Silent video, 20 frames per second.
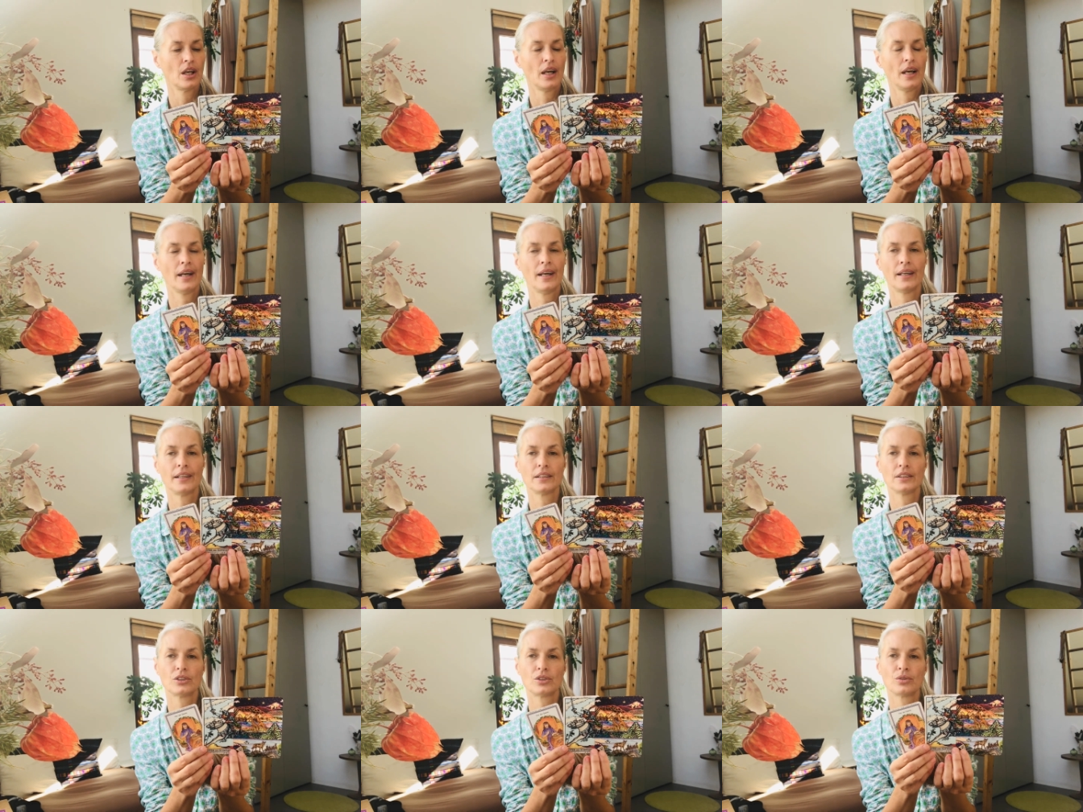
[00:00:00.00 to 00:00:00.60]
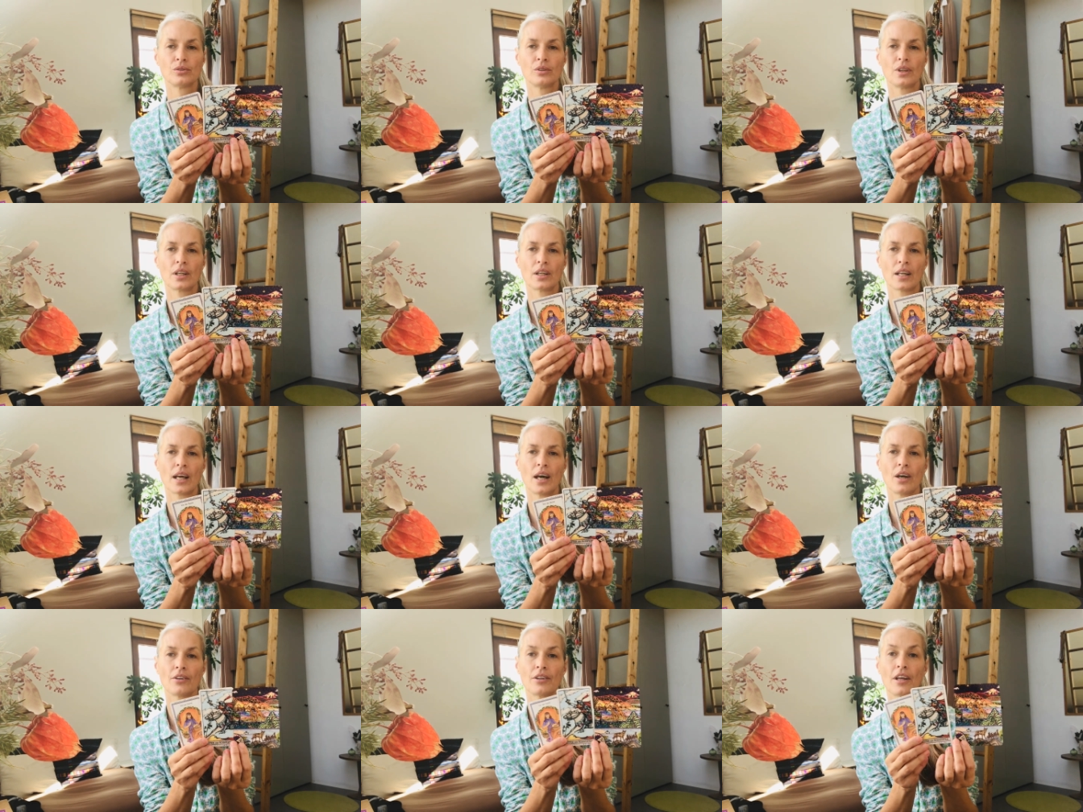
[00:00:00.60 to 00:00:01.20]
and to
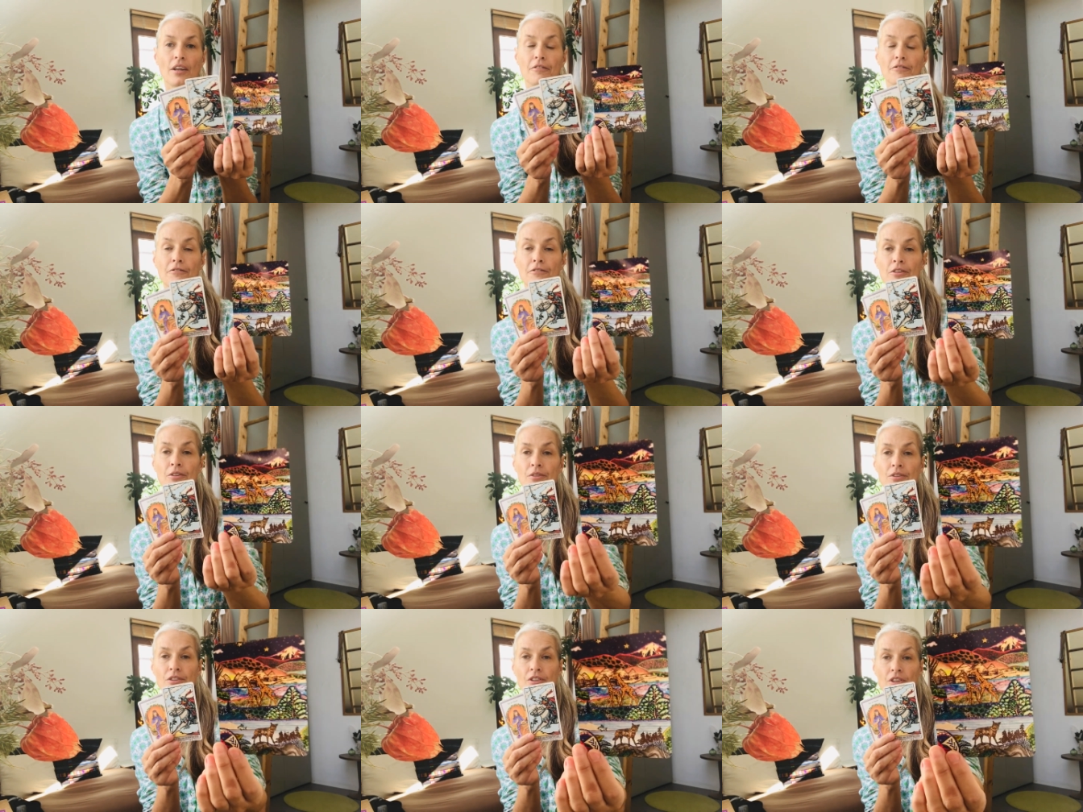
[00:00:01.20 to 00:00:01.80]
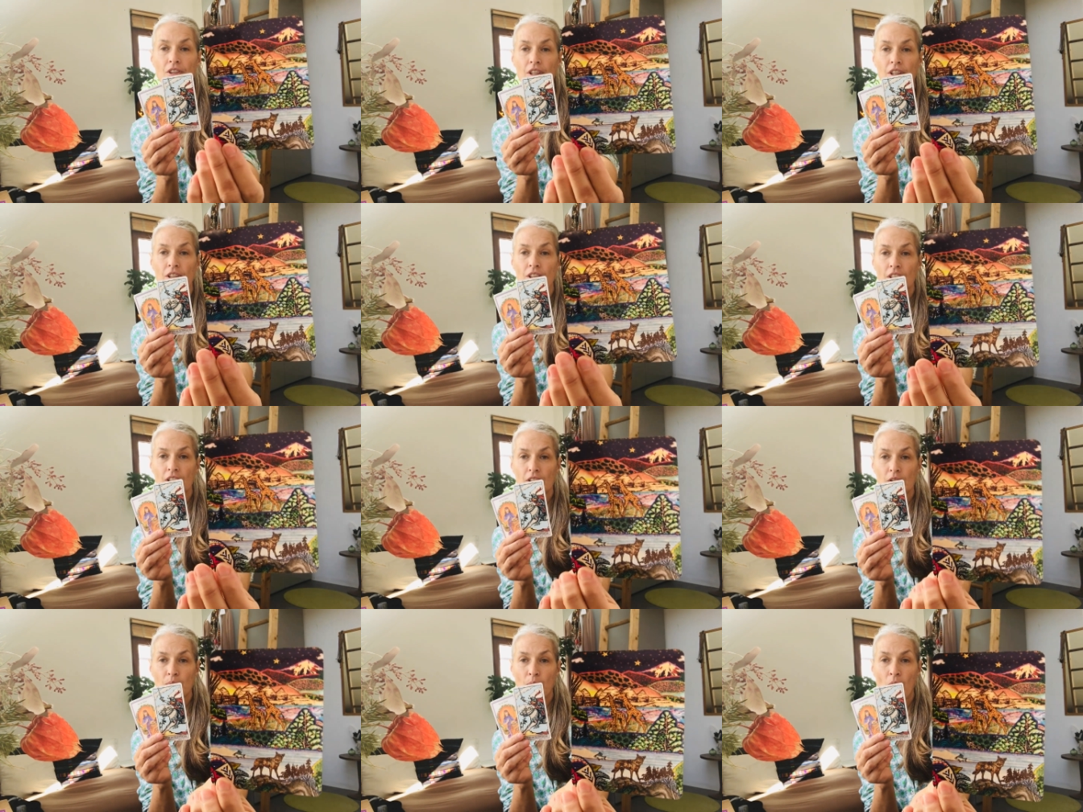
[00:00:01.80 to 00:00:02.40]
allow that first thing
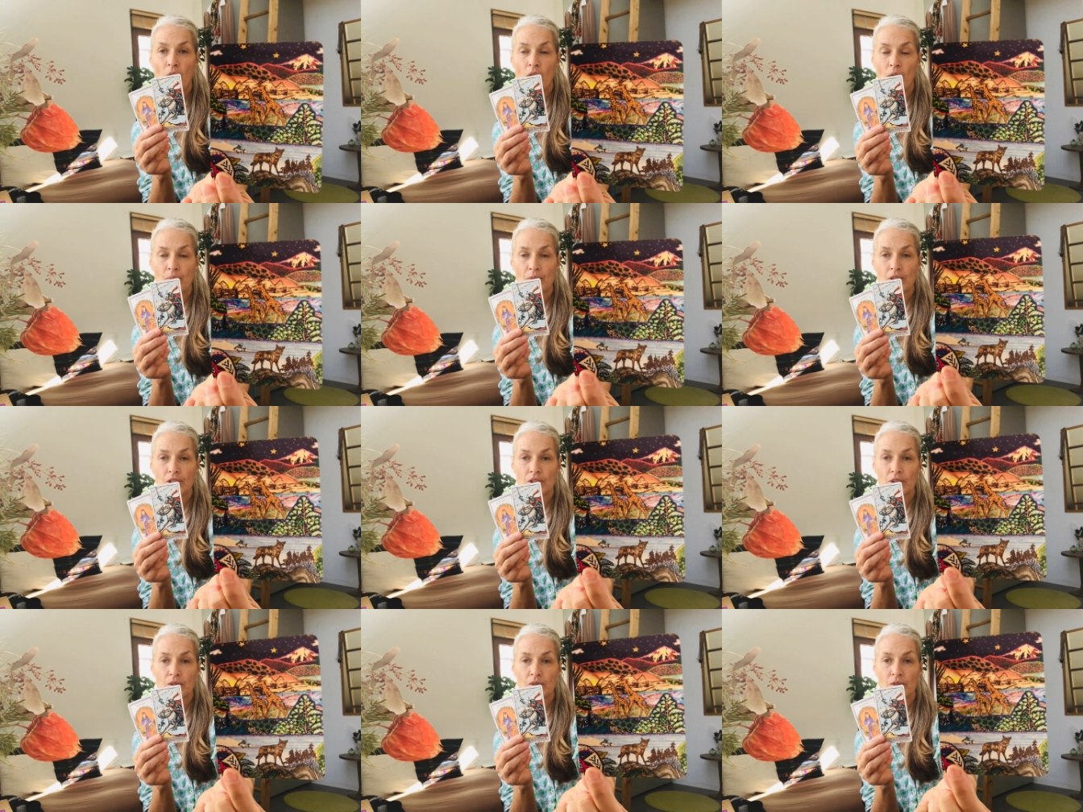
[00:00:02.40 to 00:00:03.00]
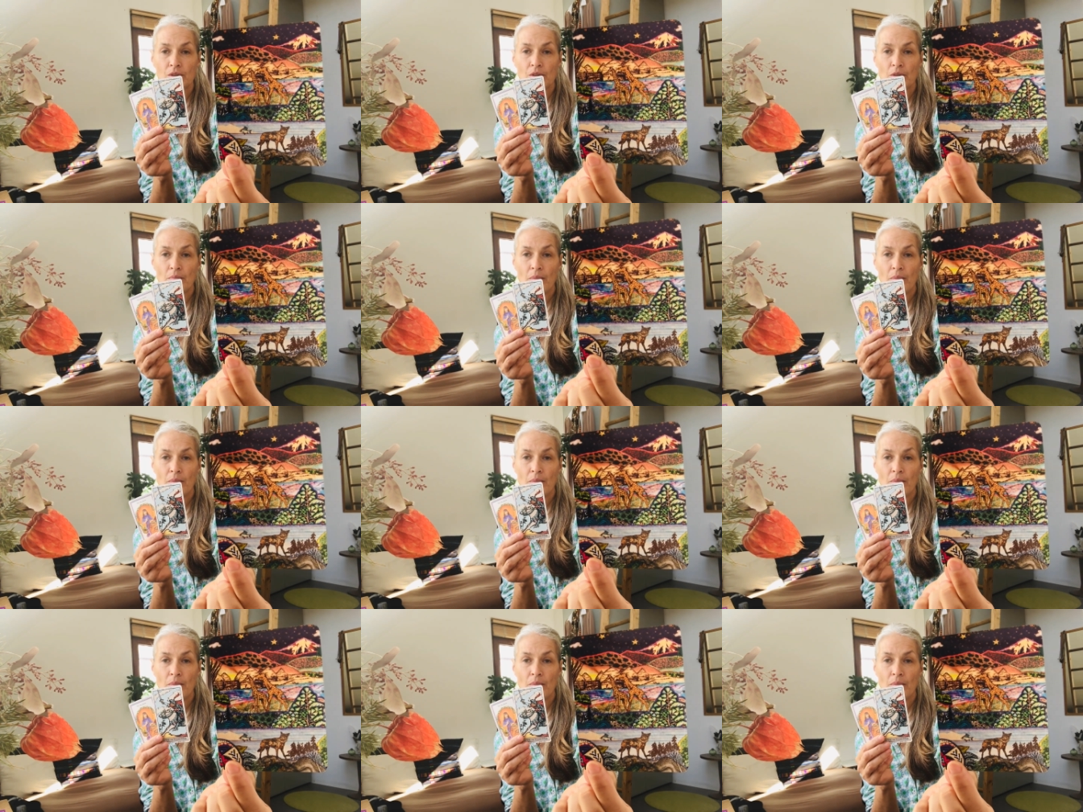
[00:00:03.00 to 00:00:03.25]
that pops into your